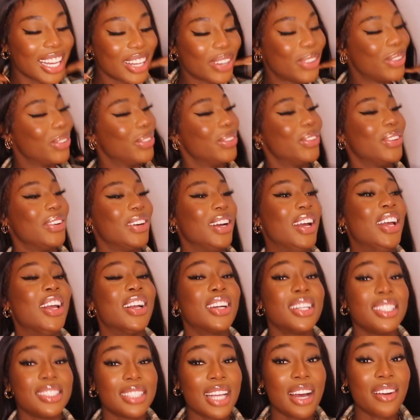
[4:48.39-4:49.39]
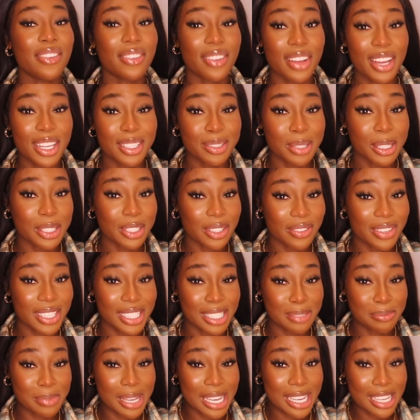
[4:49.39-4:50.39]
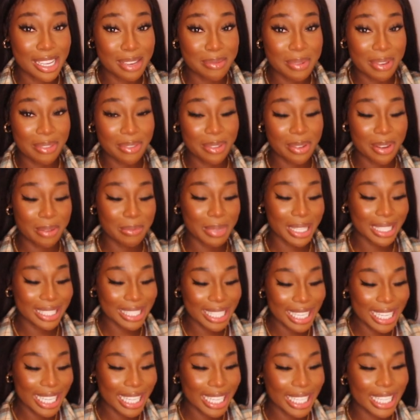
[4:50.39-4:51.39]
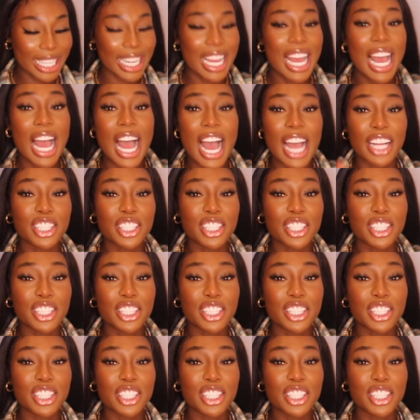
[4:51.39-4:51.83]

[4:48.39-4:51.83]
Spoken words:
Cool, because that first one's already making me feel a bit tingly.